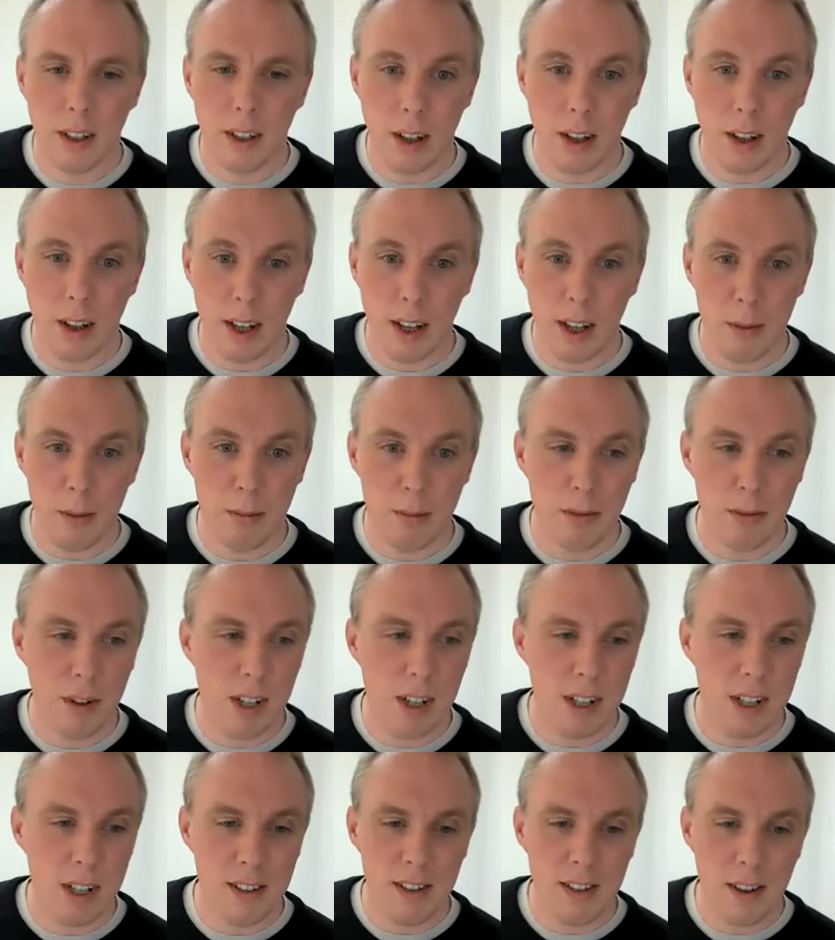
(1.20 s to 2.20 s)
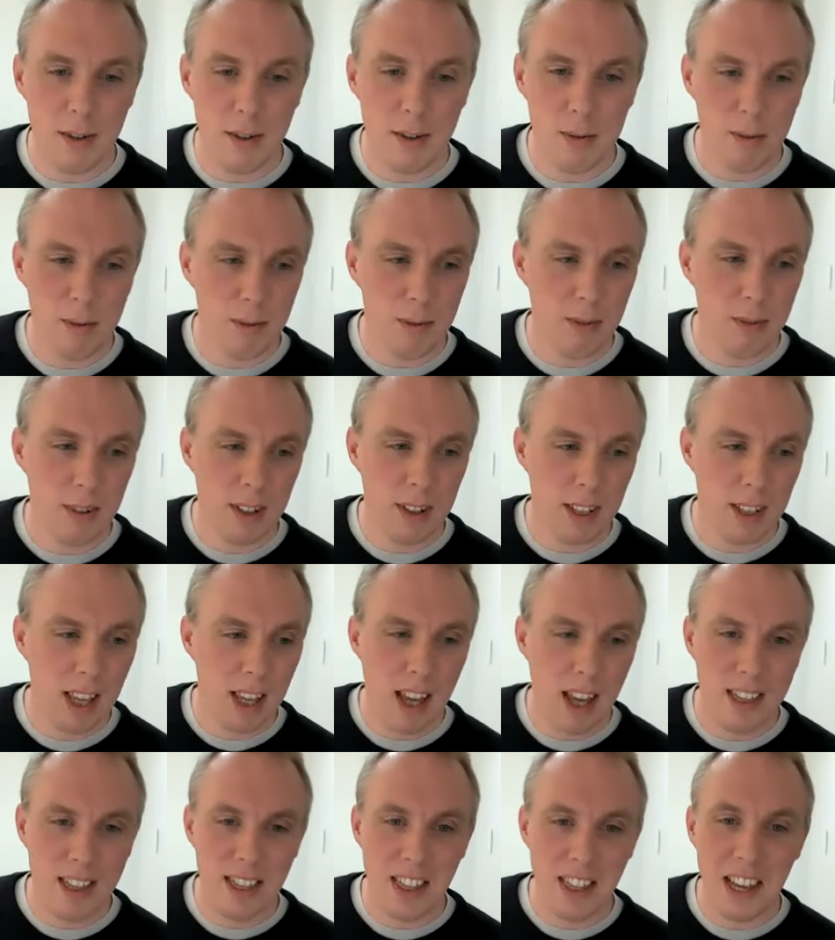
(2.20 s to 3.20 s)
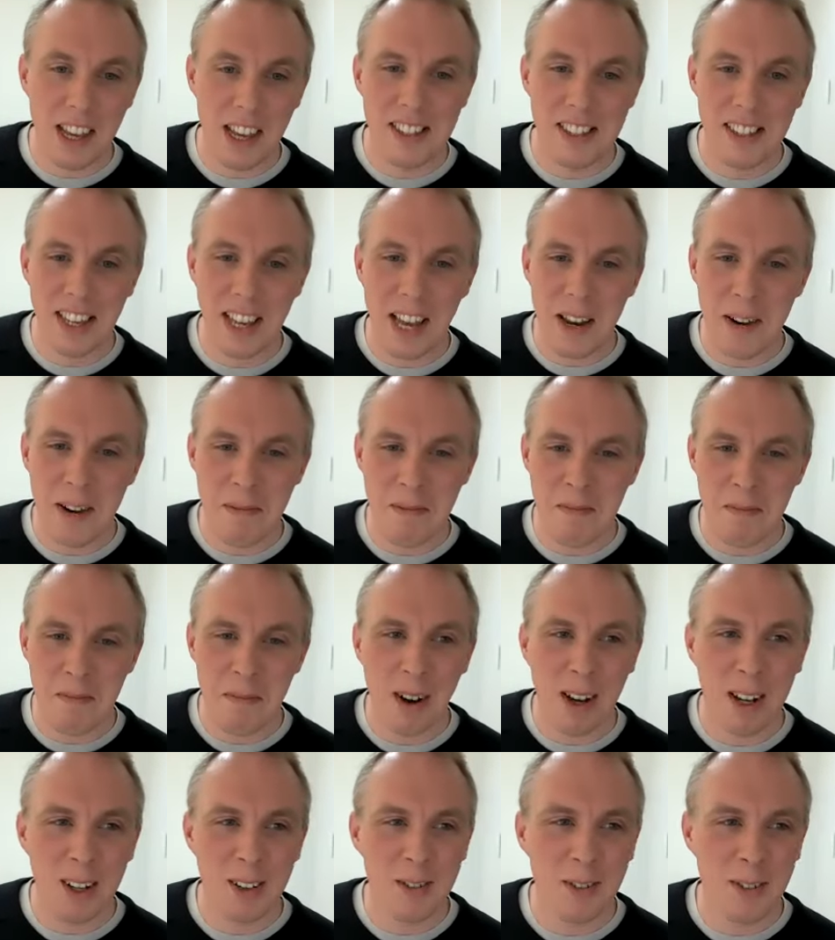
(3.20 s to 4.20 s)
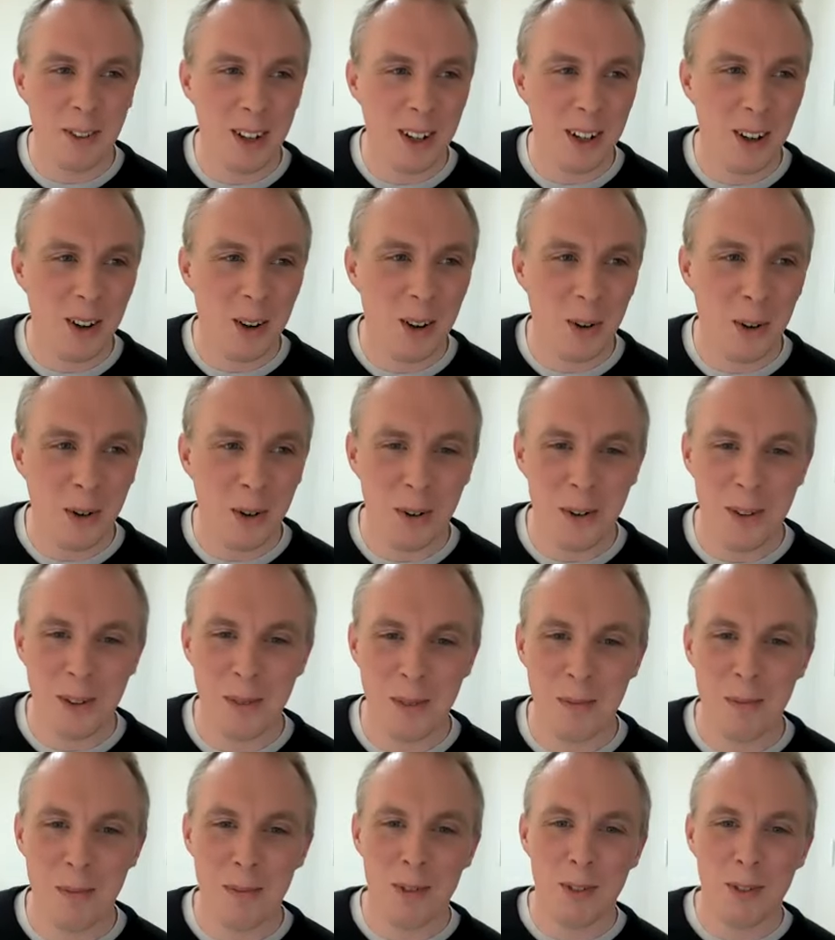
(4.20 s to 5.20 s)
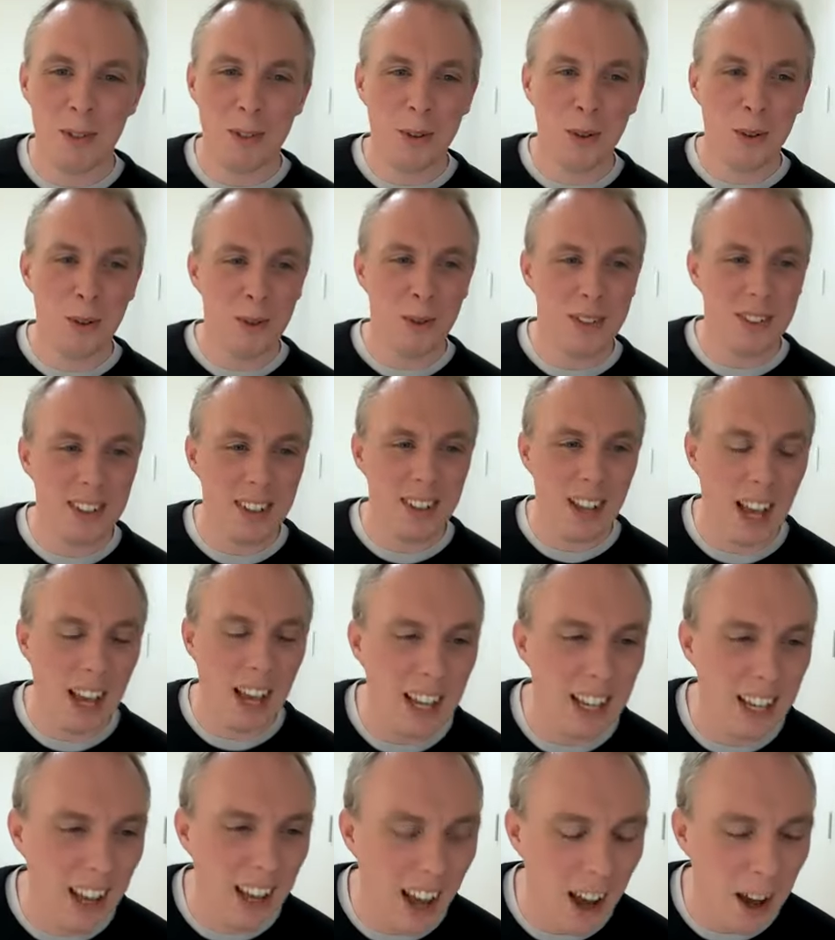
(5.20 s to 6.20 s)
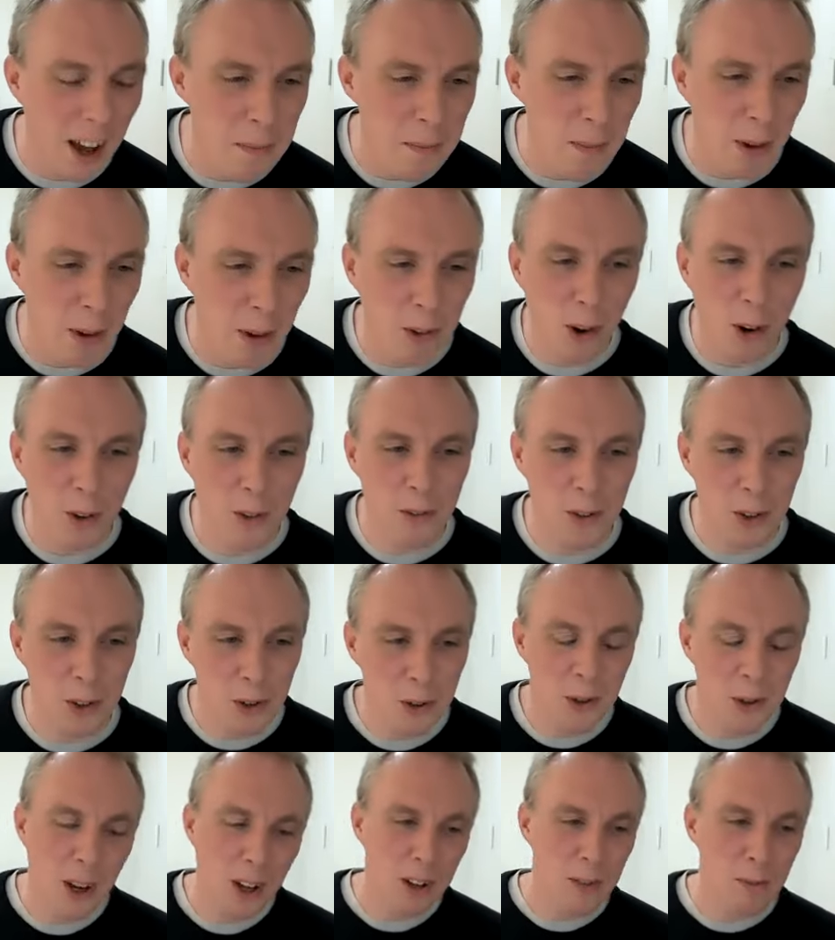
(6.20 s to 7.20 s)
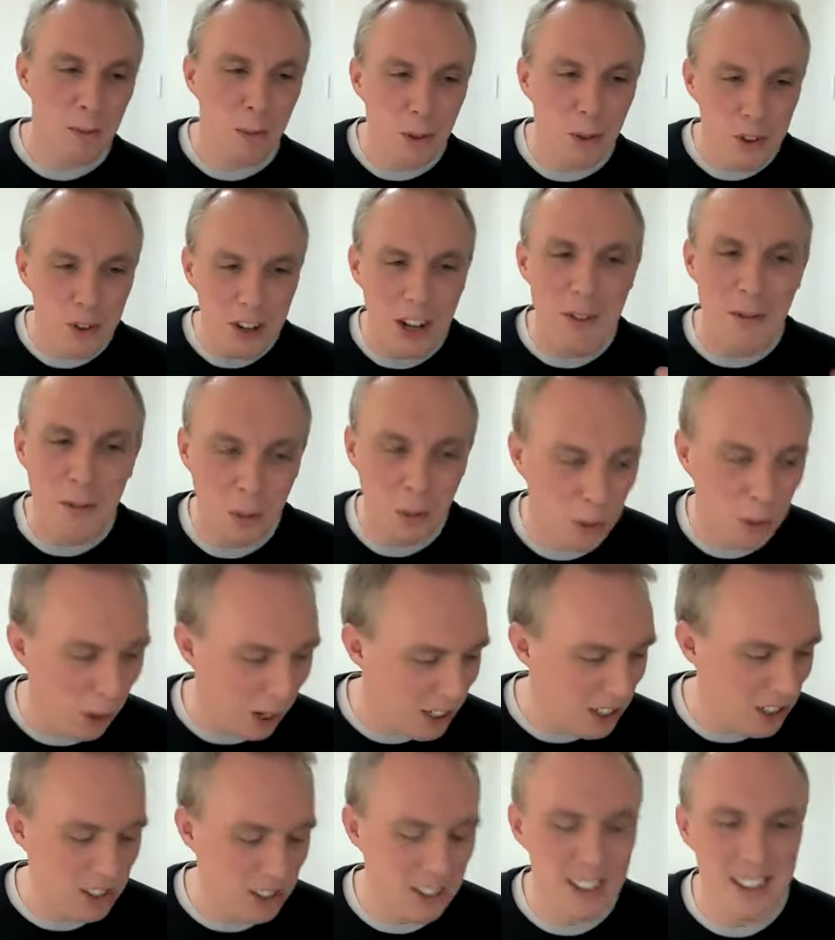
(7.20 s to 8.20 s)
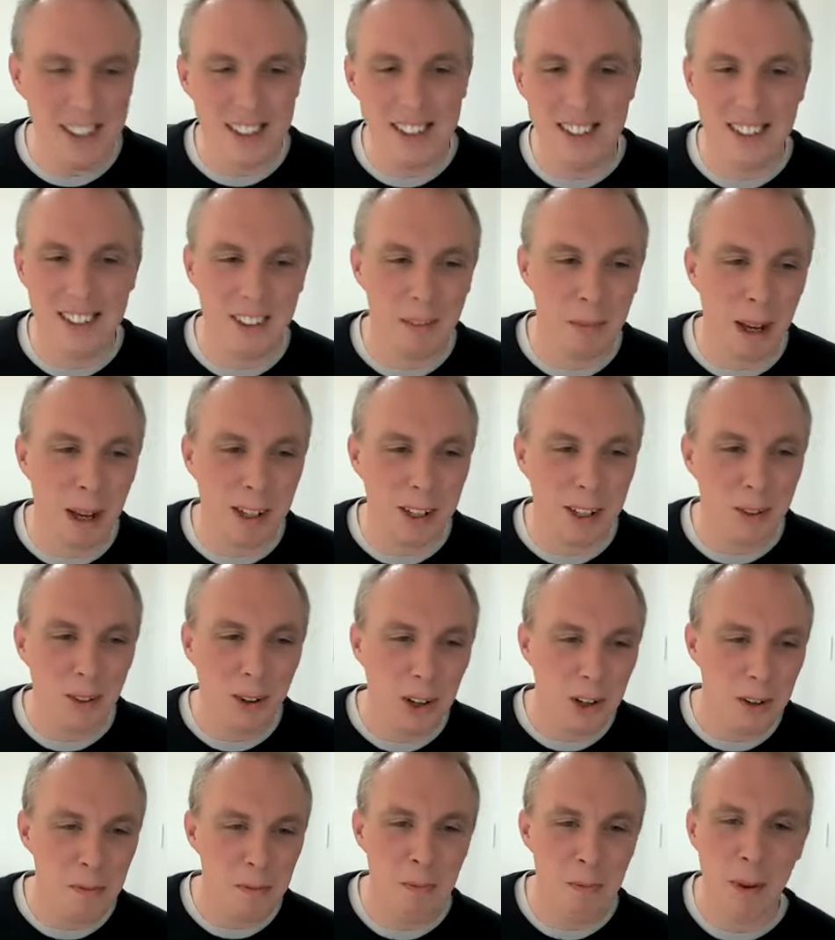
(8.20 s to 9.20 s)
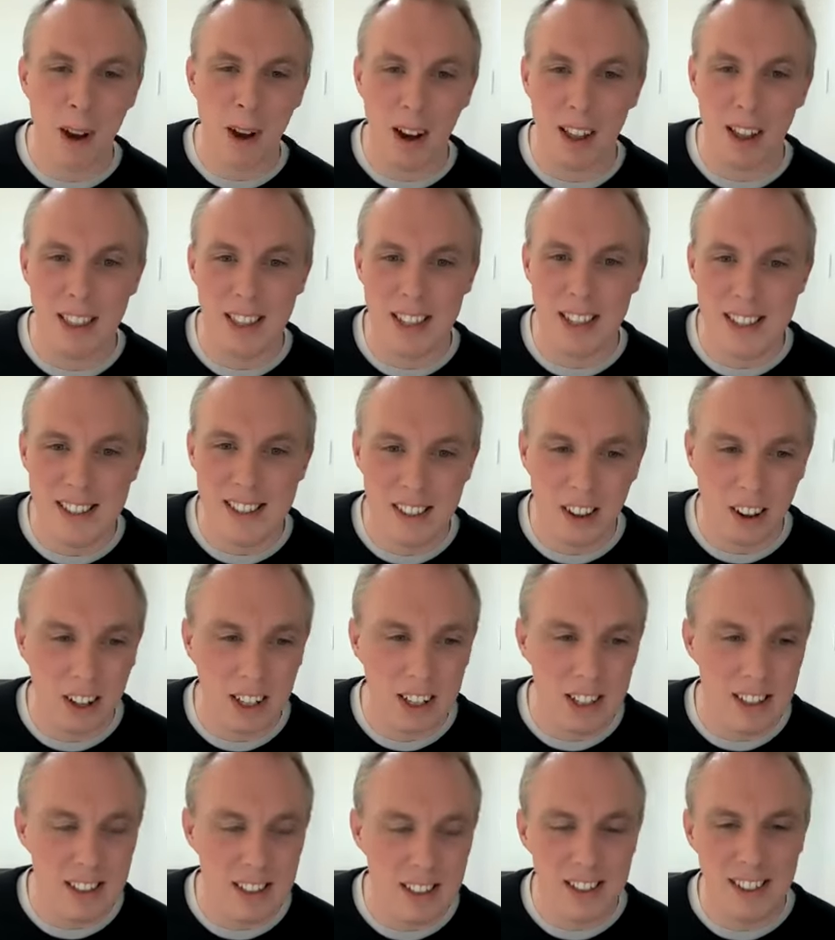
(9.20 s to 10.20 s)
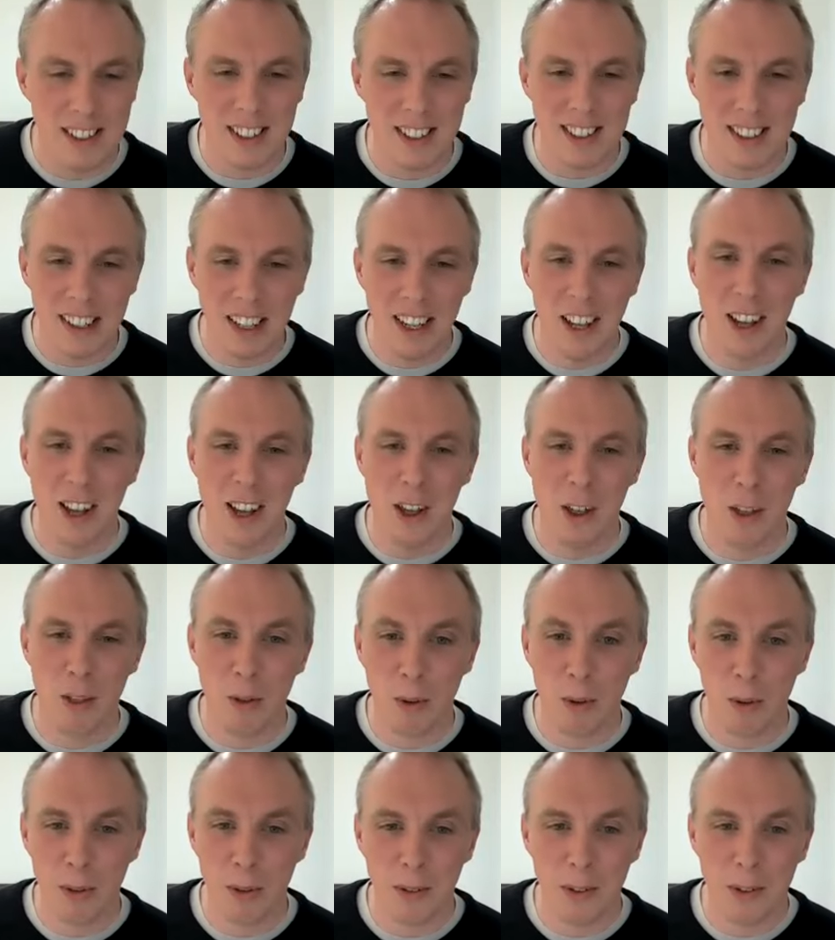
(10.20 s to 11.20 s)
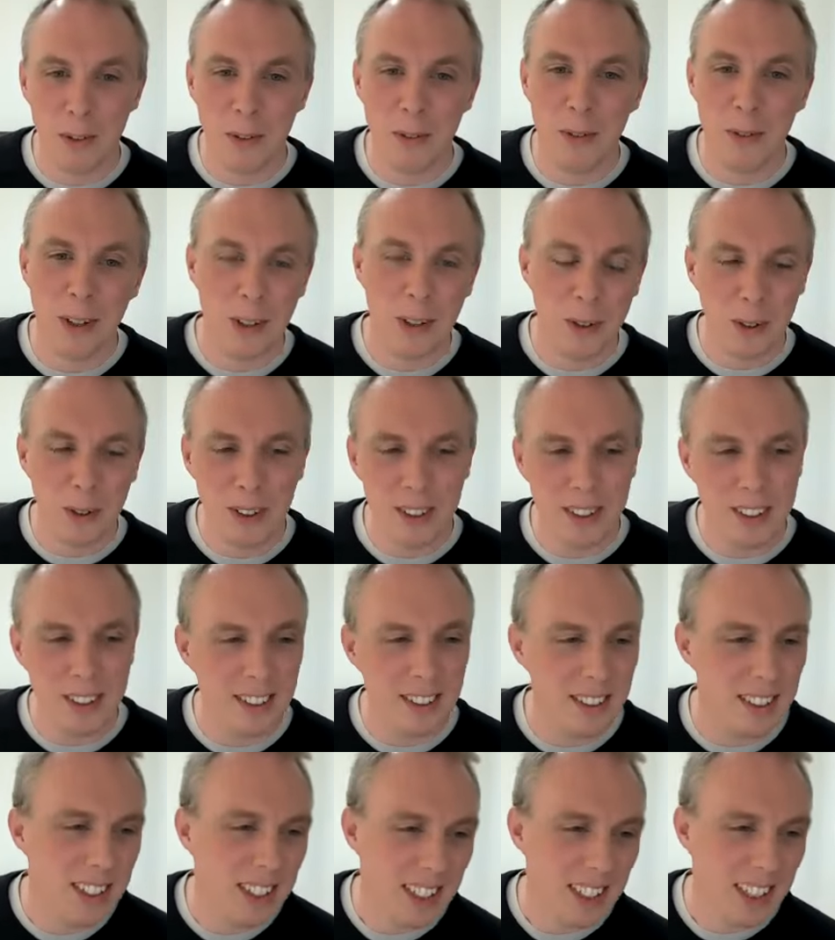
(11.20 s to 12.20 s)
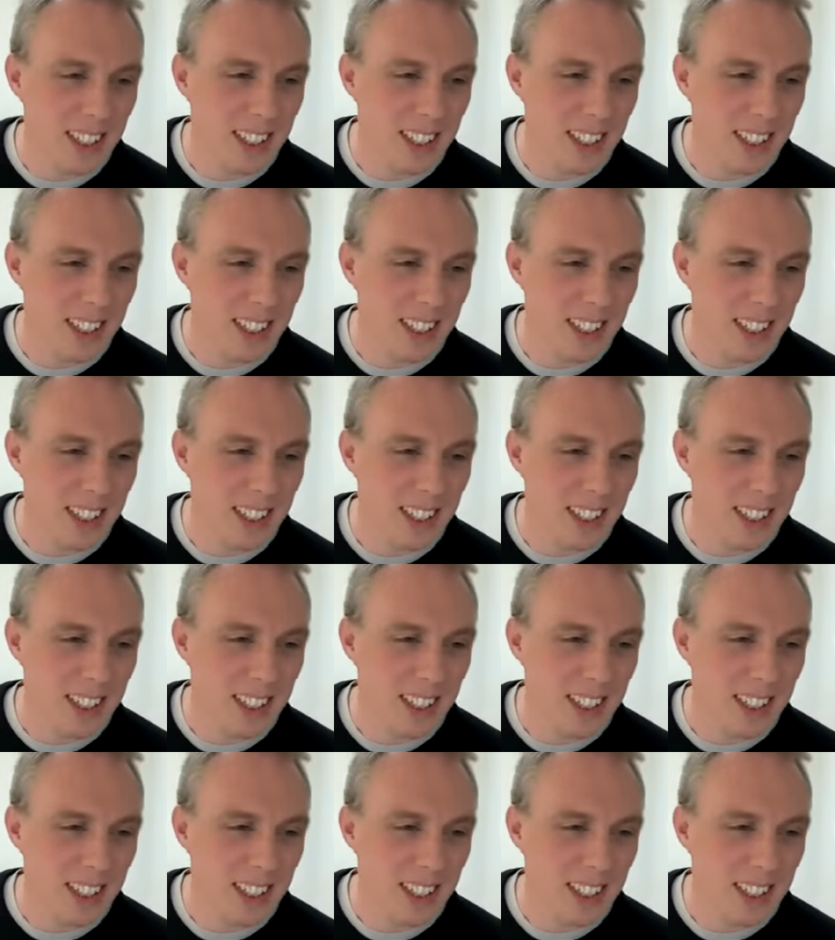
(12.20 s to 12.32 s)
Okay, brilliant. So yeah, thanks again, Mike, for an awesome talk today. I've got a few kind of more general questions about your kind of path in science and thoughts on the field and